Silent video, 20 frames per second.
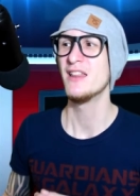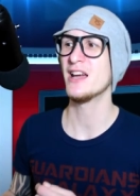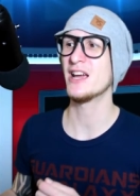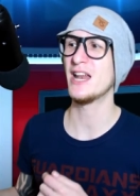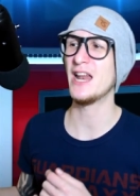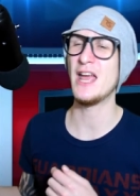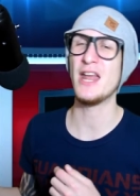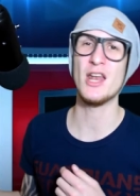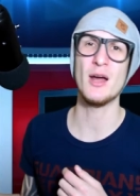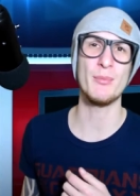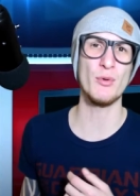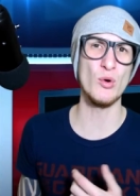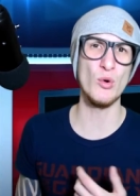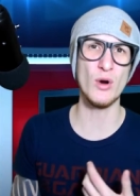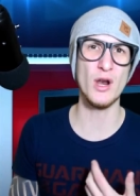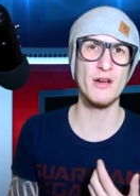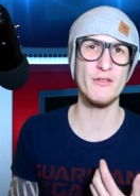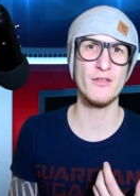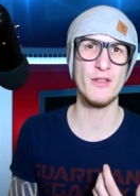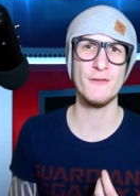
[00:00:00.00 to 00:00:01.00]
They're going to end up
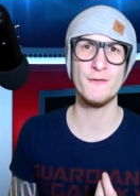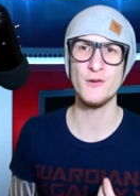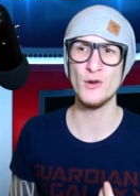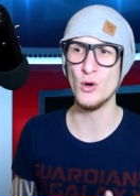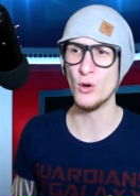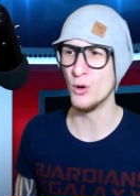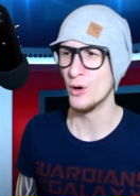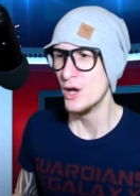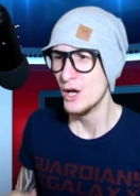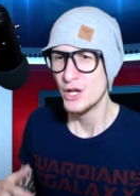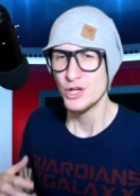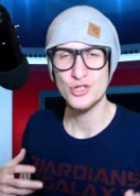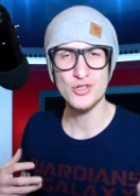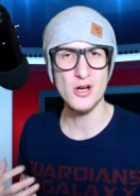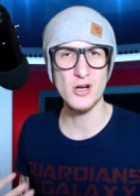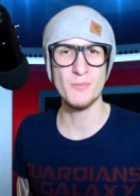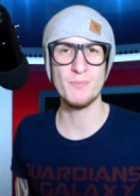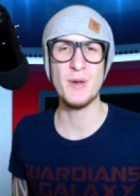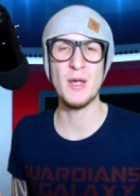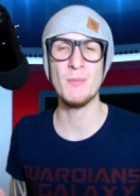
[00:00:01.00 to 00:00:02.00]
all over the floor.
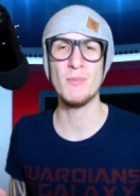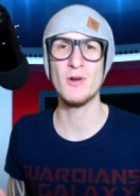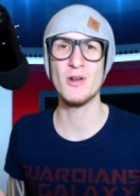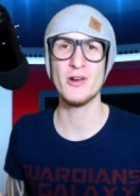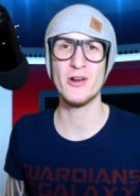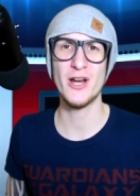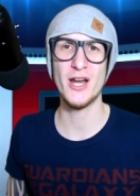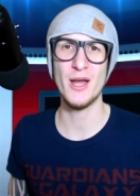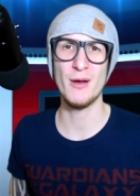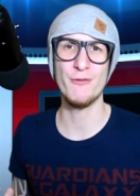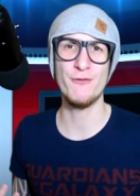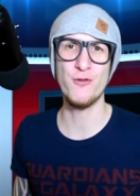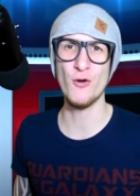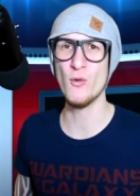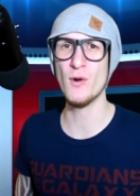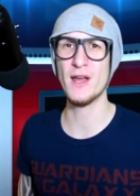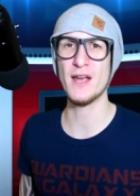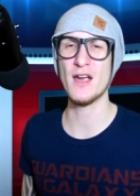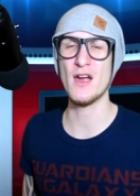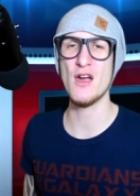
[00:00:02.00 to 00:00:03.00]
Drunk people are going to
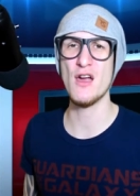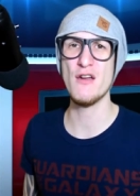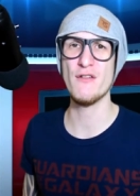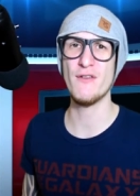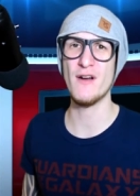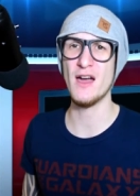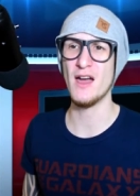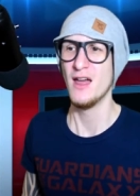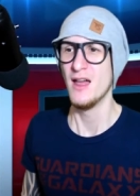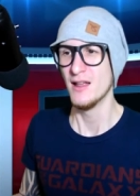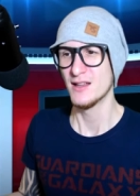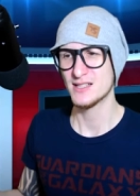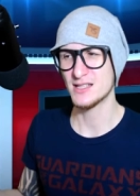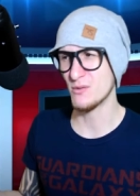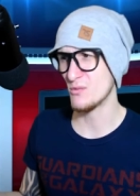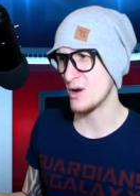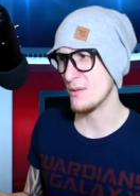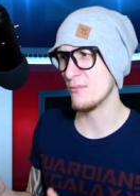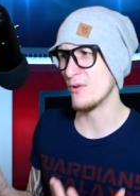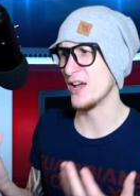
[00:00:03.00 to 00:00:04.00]
falling over.
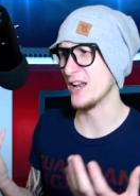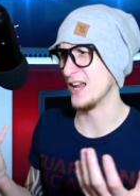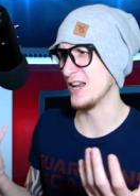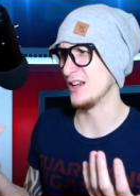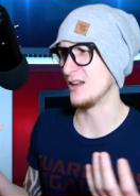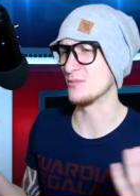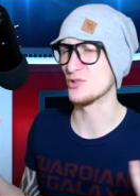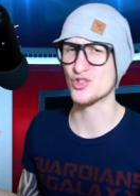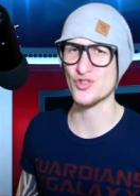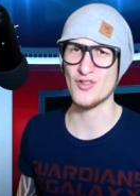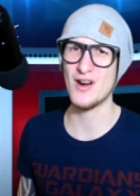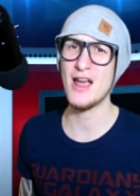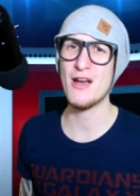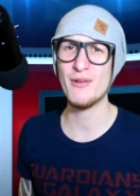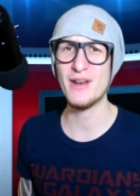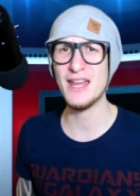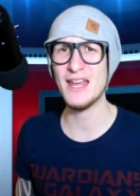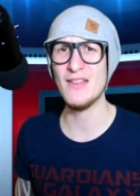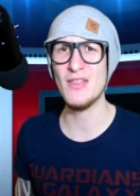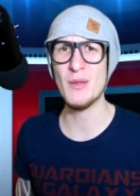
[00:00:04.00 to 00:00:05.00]
Someone might end up
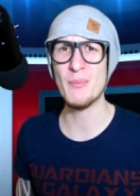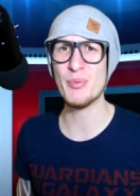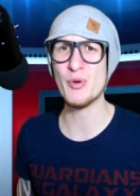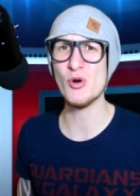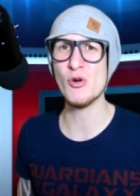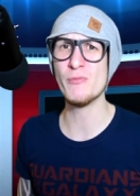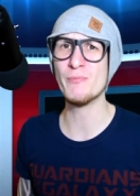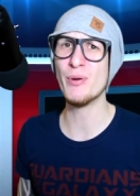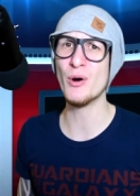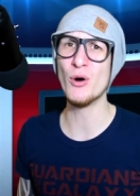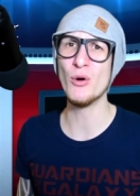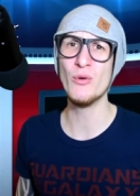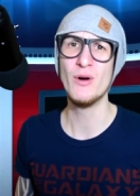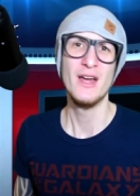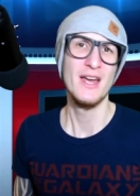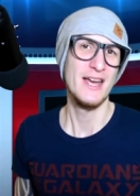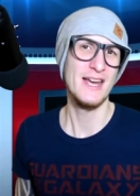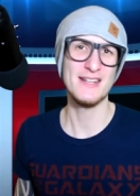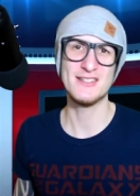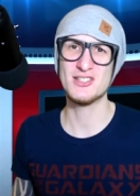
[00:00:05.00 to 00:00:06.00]
drowning in the ball
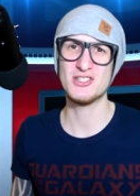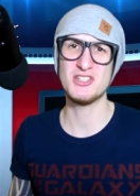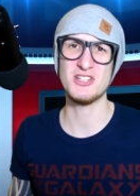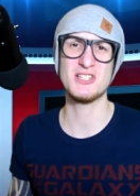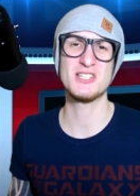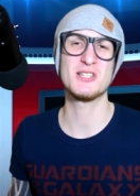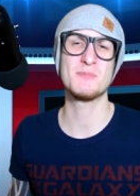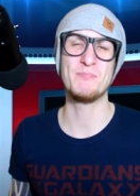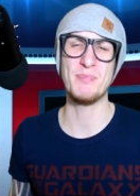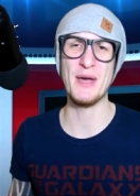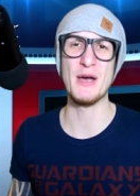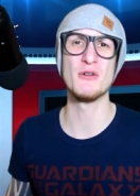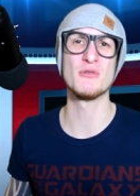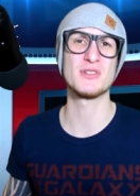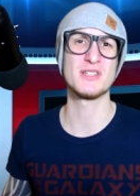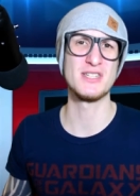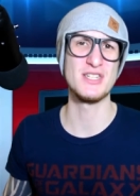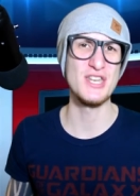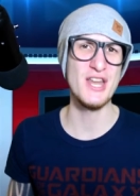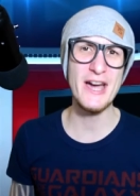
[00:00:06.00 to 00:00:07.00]
pool. It just
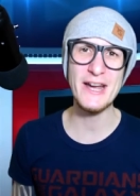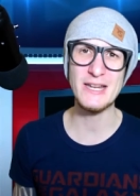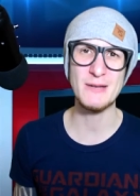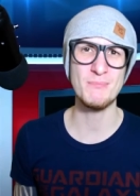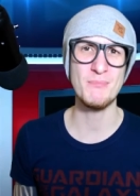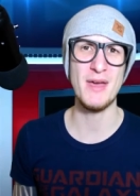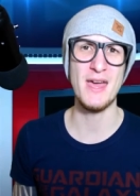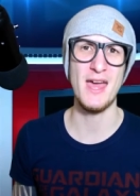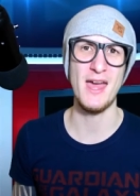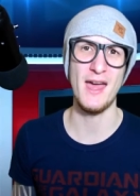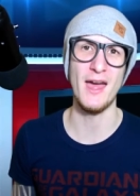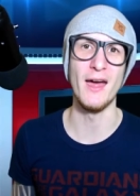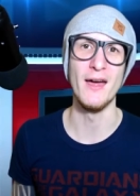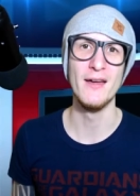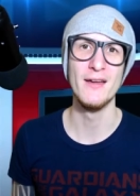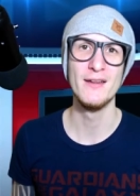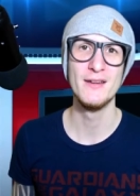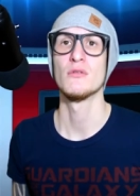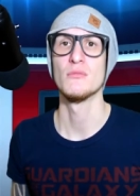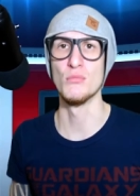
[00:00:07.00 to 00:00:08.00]
spells nightmare.
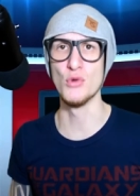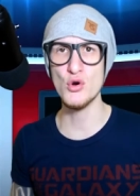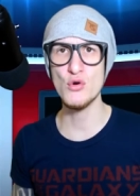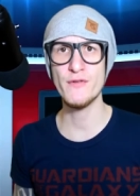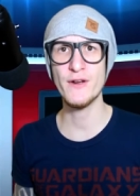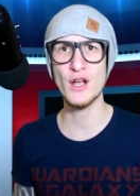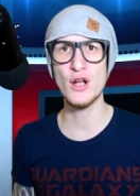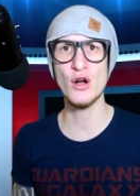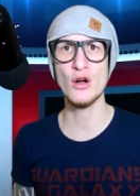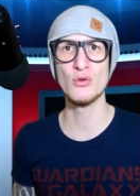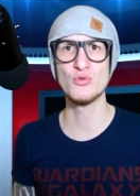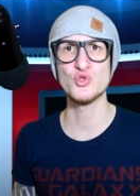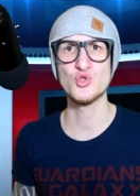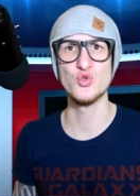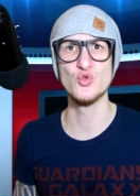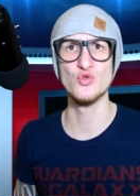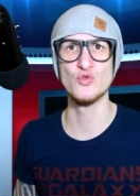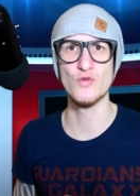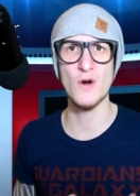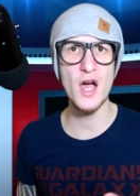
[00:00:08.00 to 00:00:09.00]
Moving on
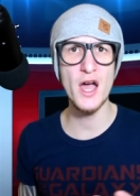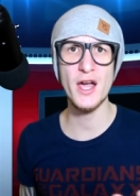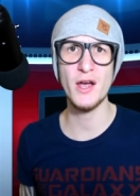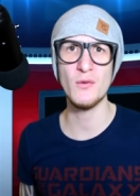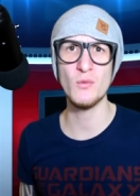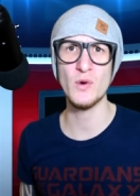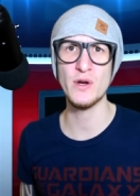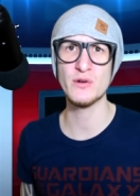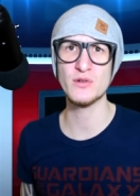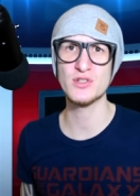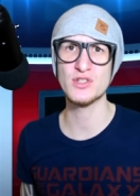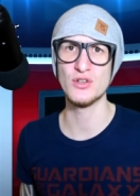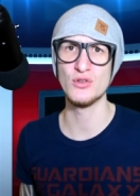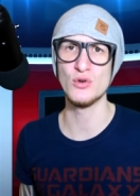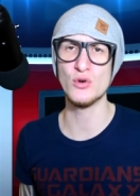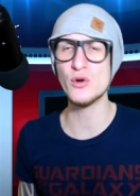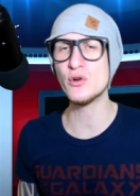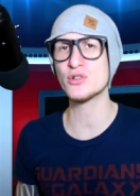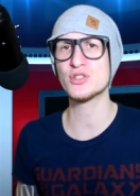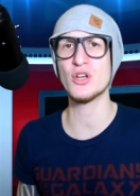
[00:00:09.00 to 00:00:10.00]
to Ryan Wilson,
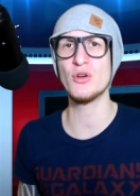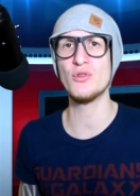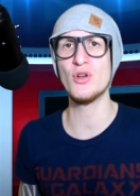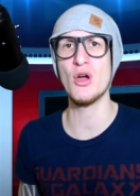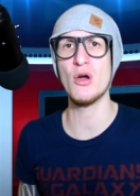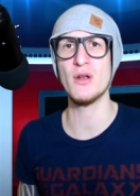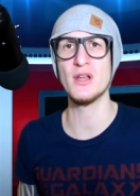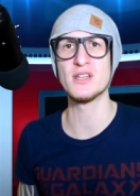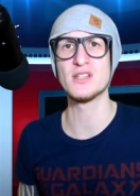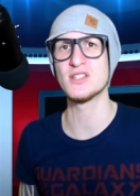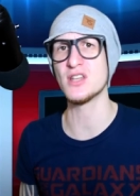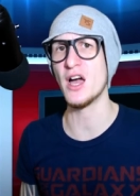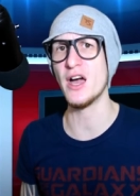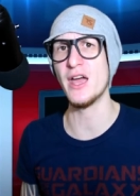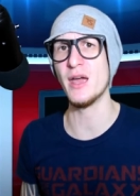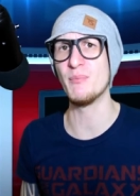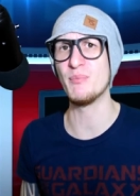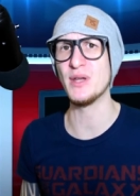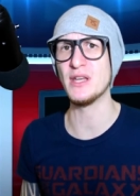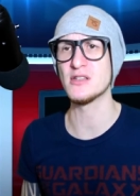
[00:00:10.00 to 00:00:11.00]
also known as
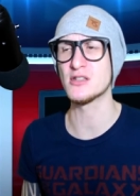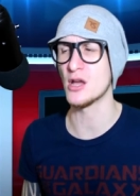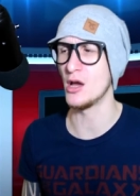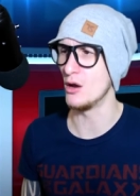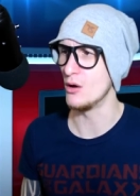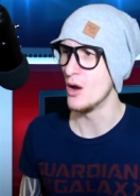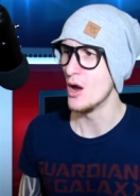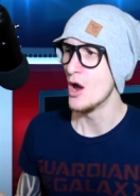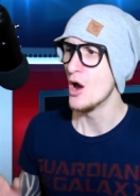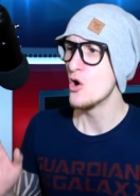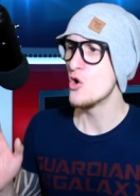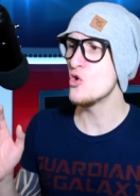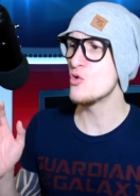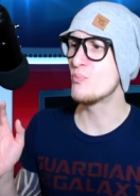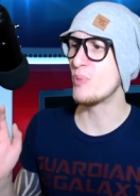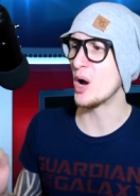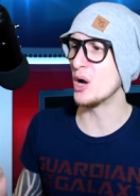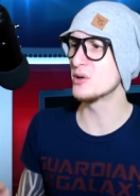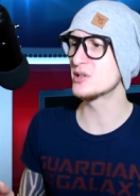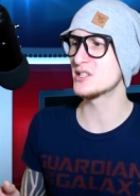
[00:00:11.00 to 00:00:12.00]
Diabito, who
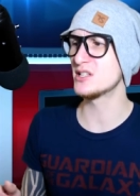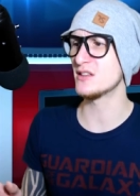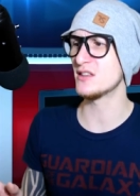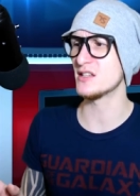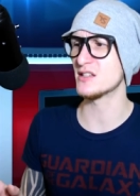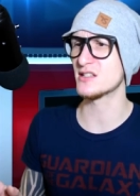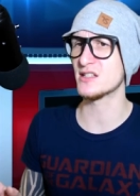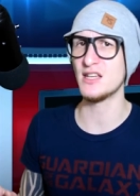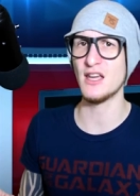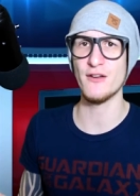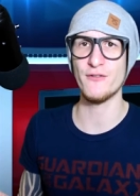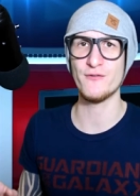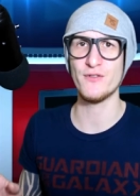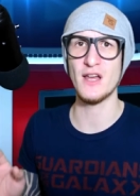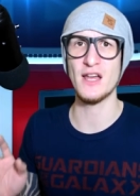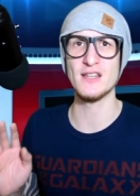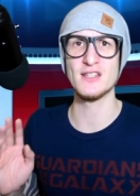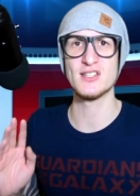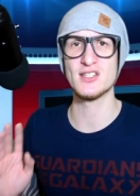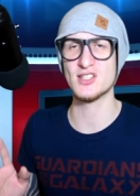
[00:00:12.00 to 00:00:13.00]
posted this GIF
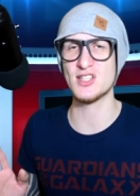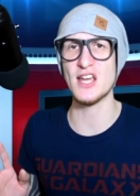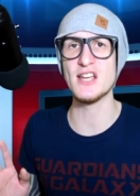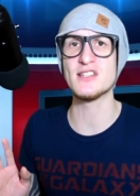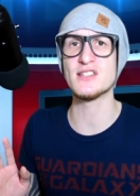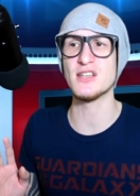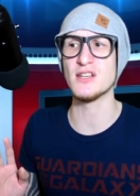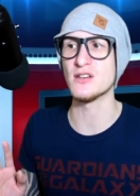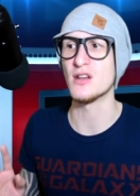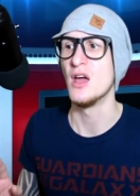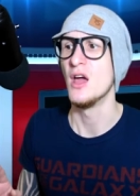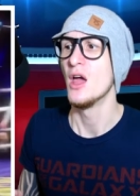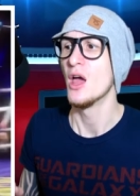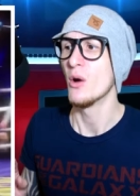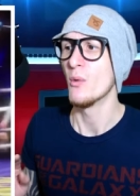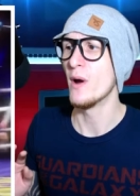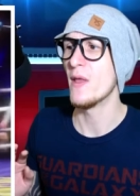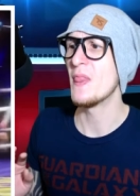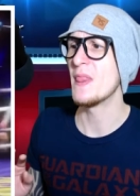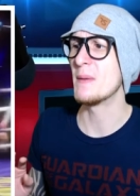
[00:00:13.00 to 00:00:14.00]
and stated,
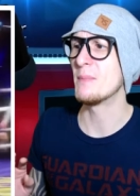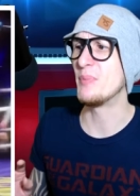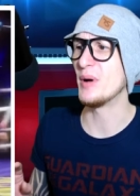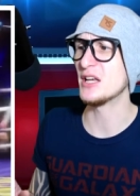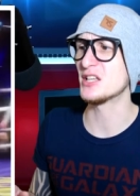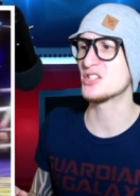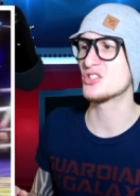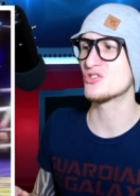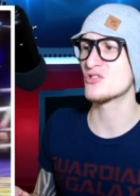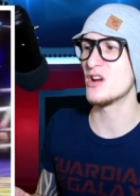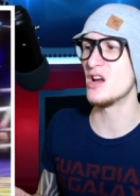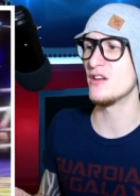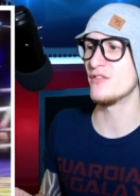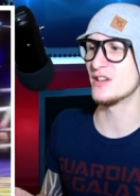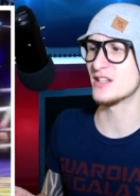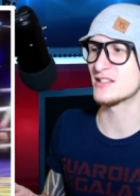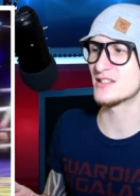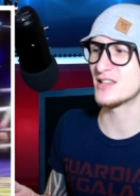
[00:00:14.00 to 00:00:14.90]
When the bus driver